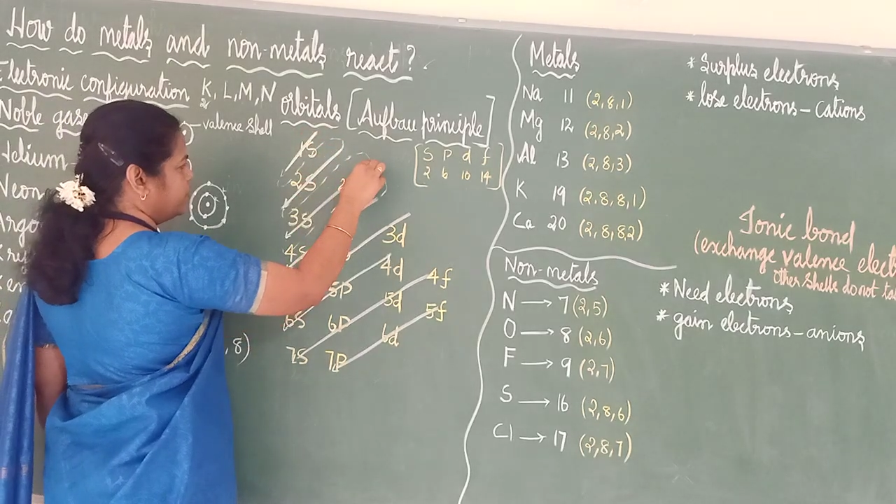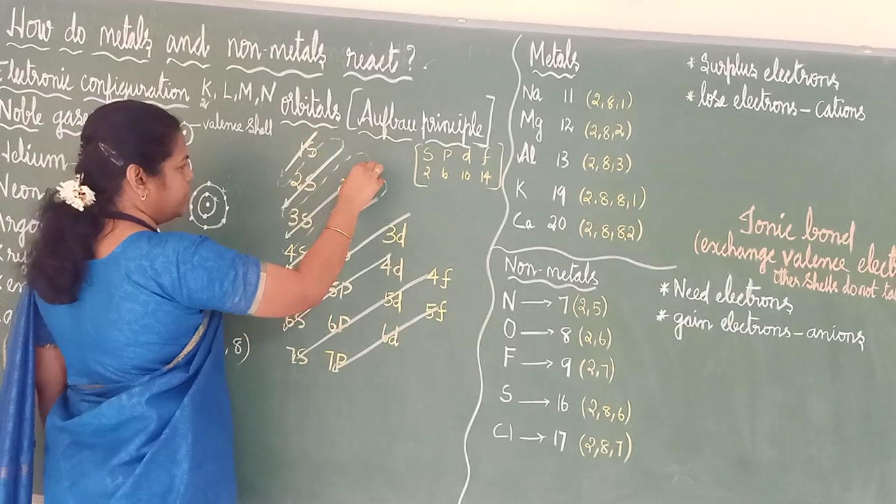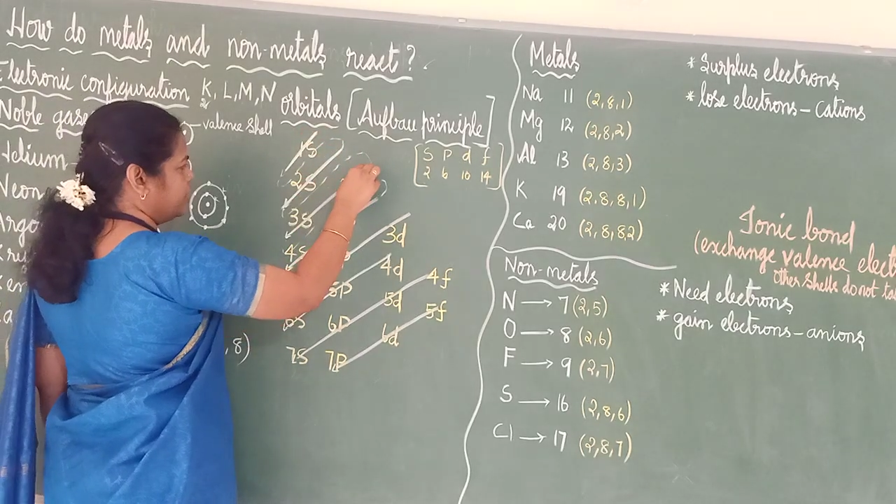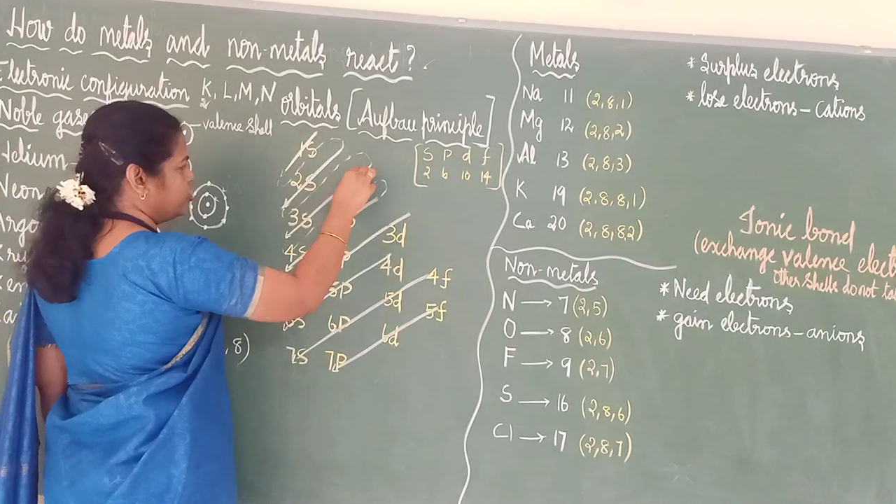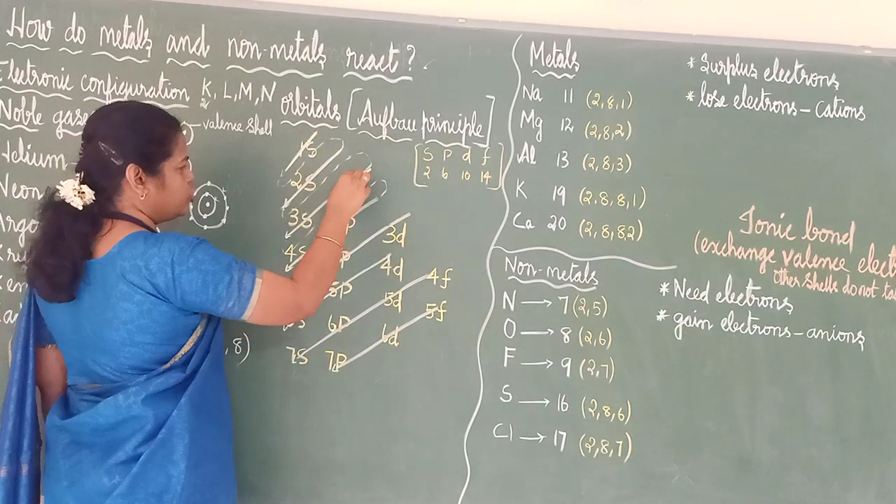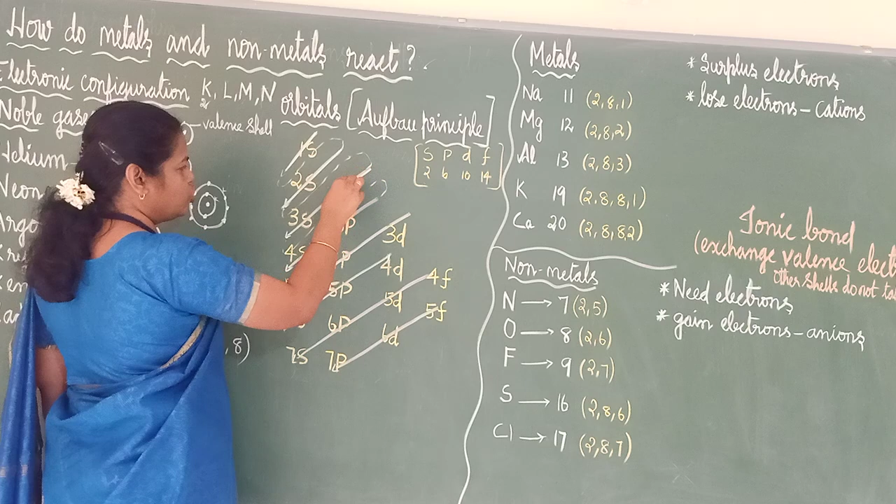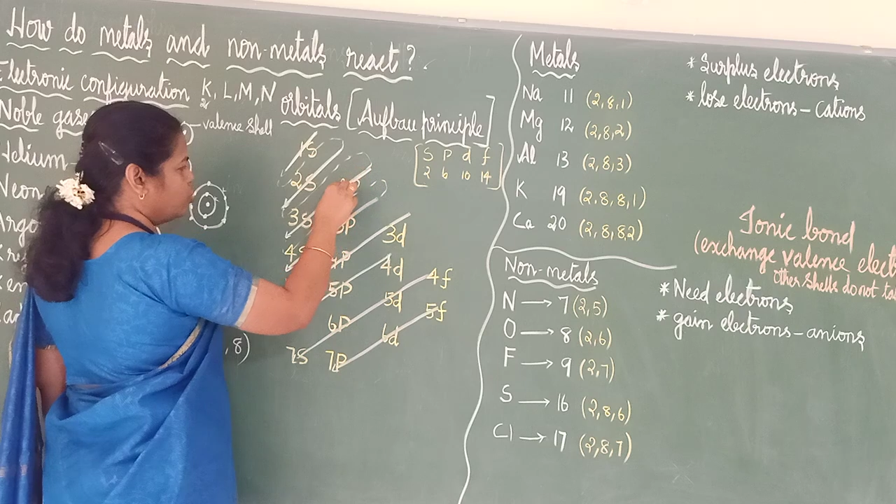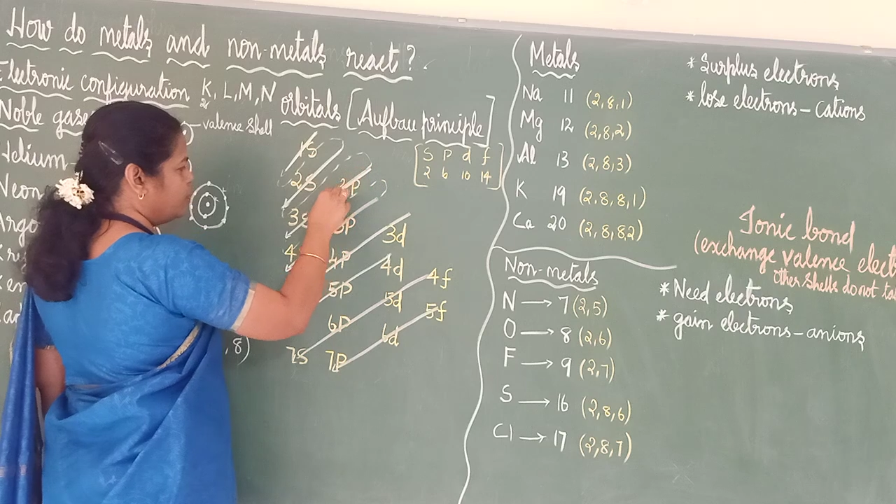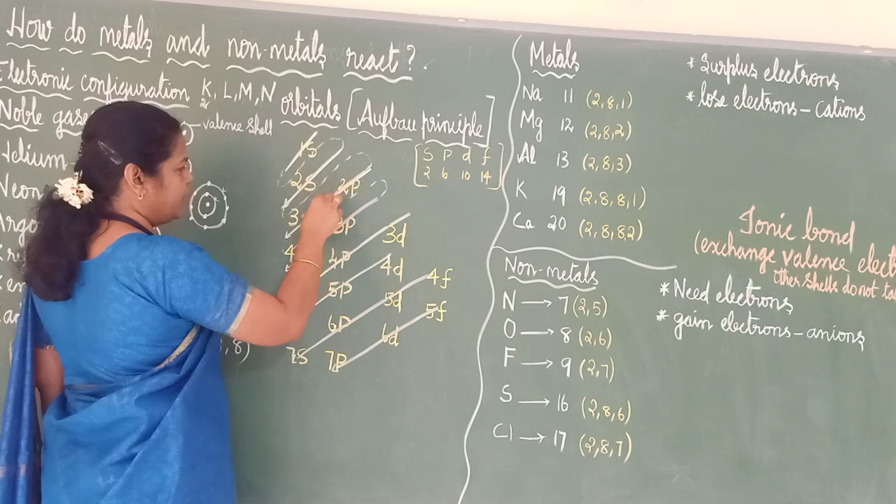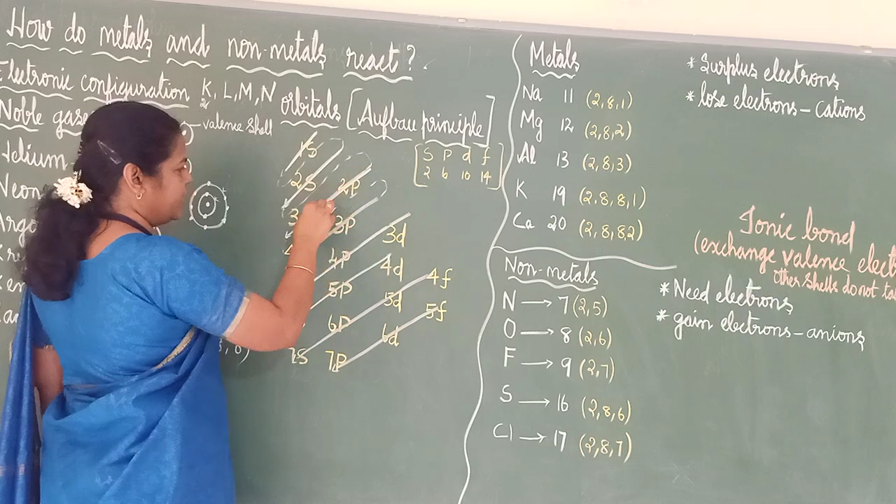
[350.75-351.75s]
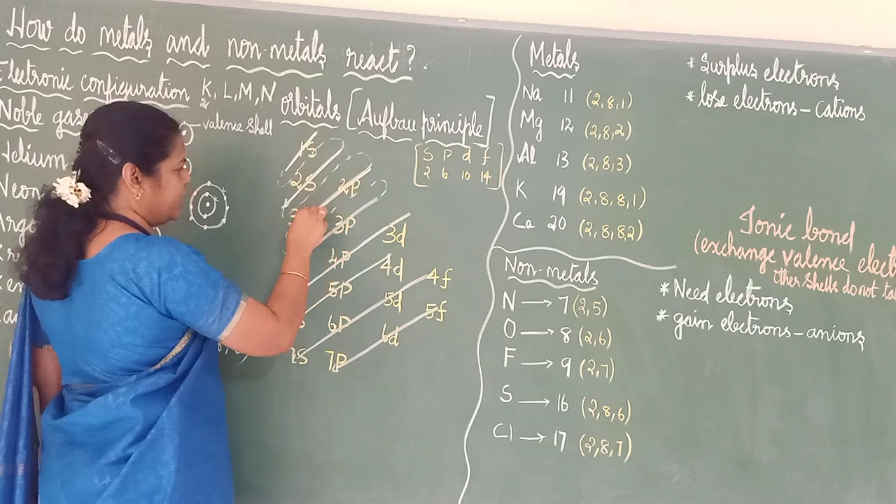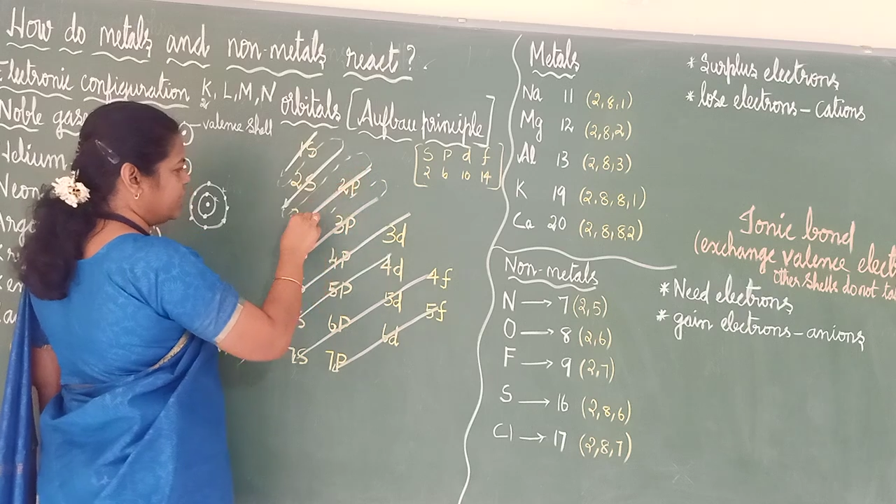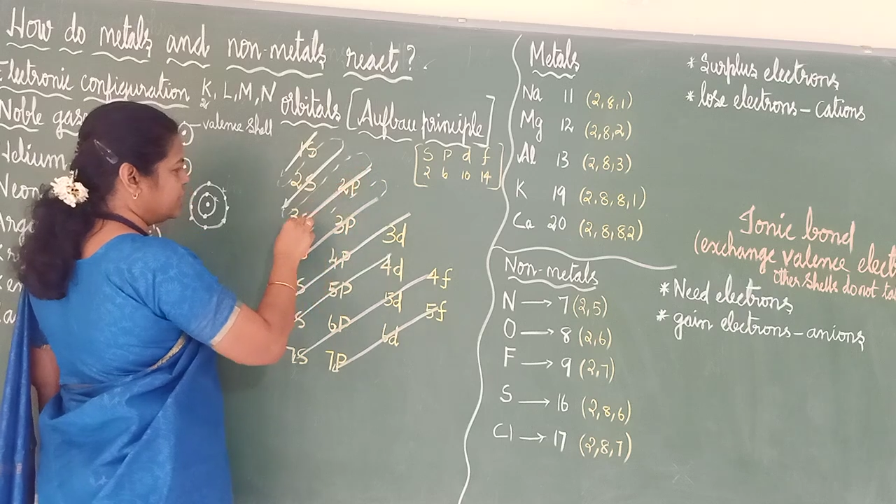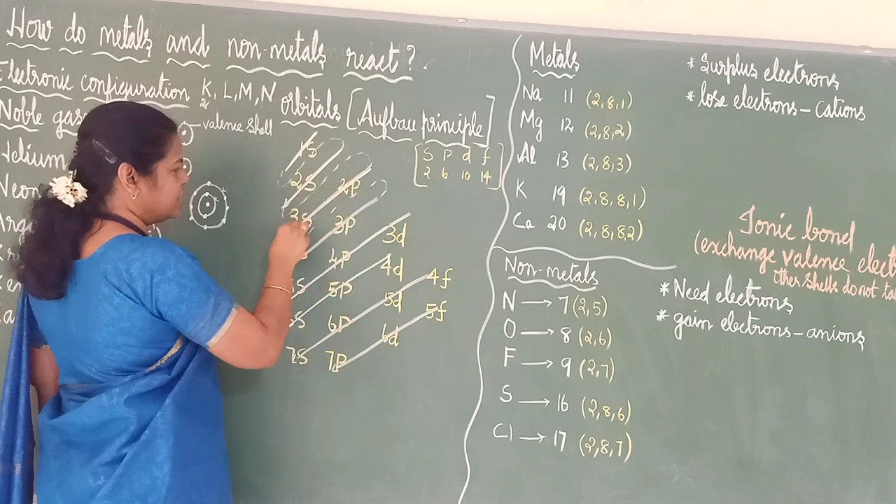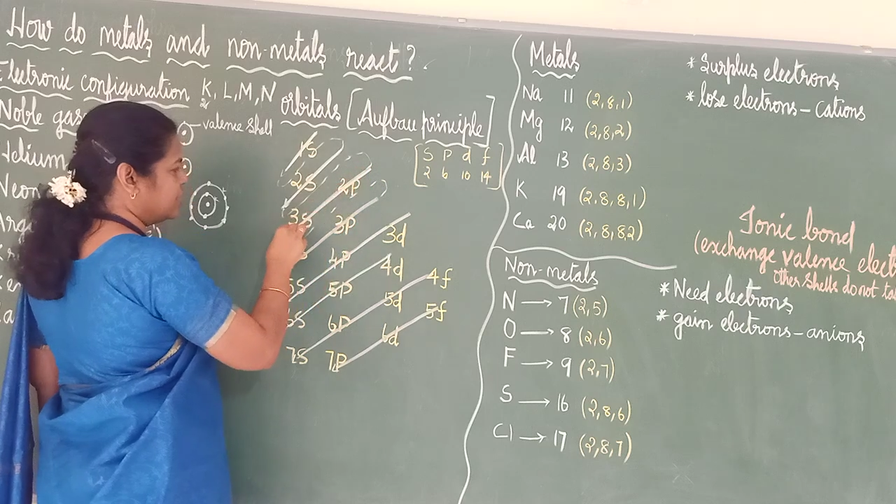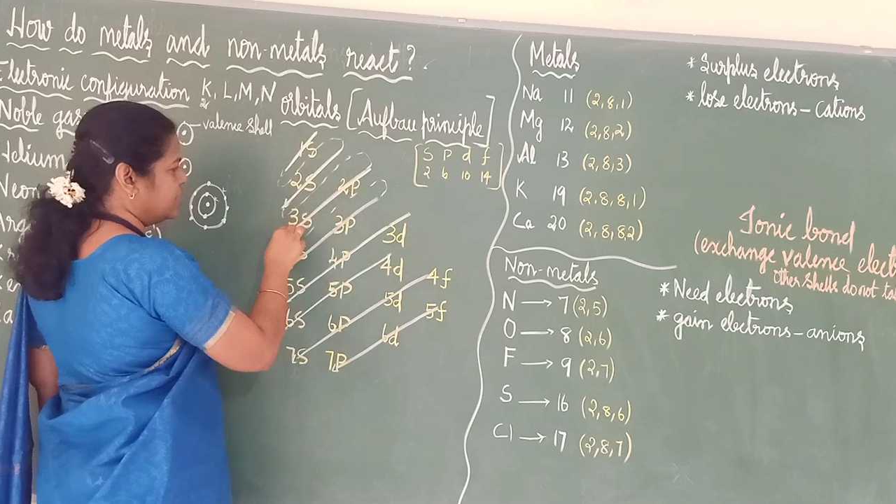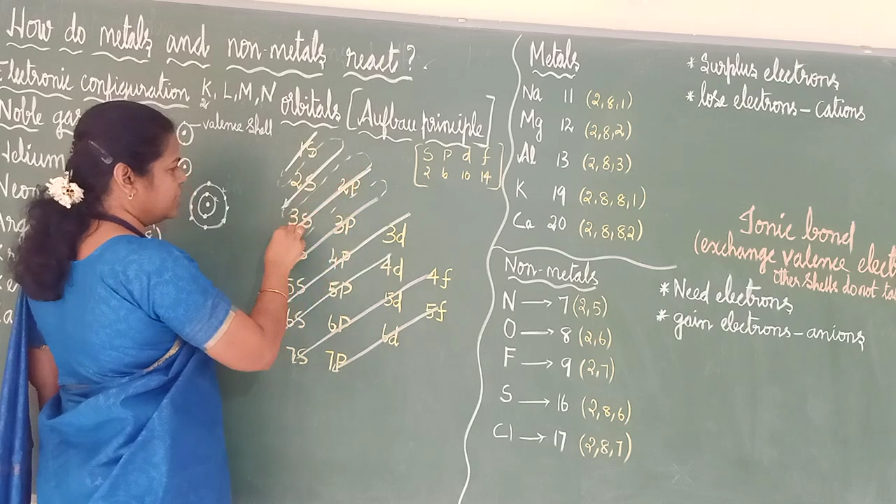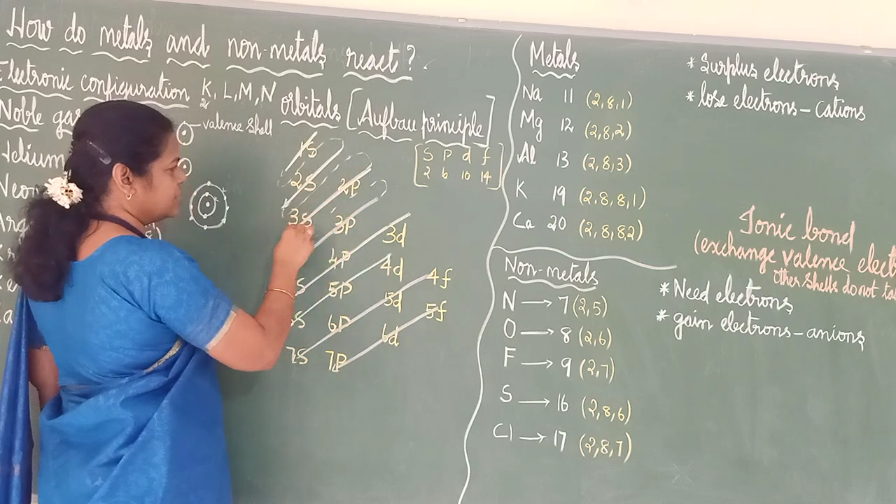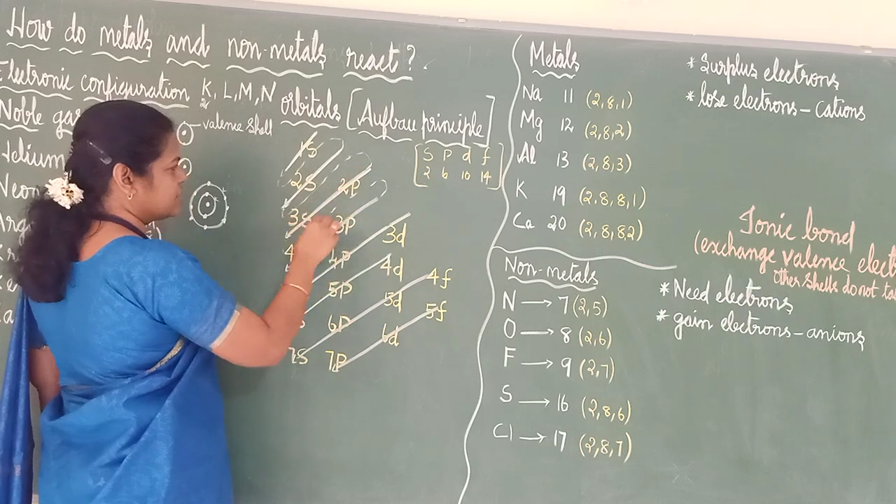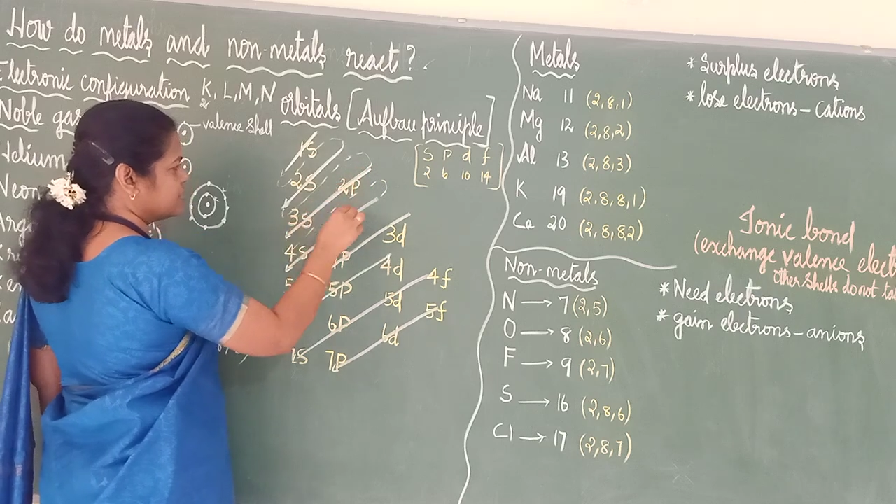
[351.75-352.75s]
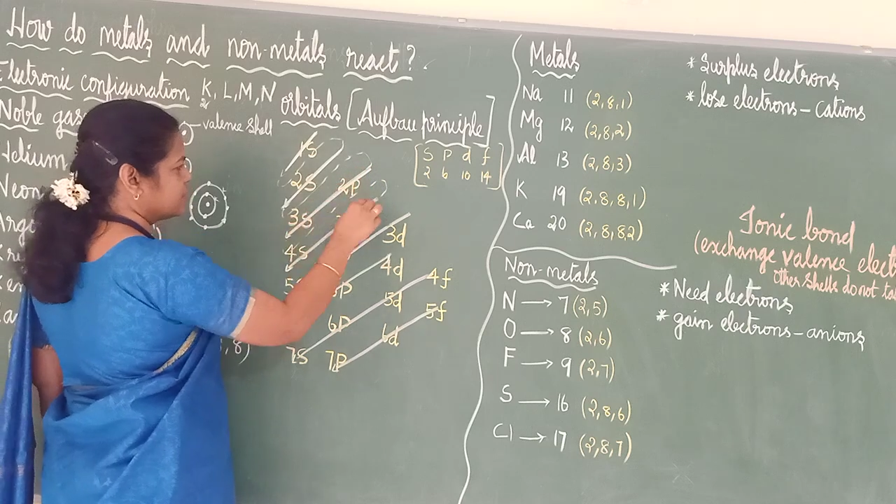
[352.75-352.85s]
then 2P and 3S,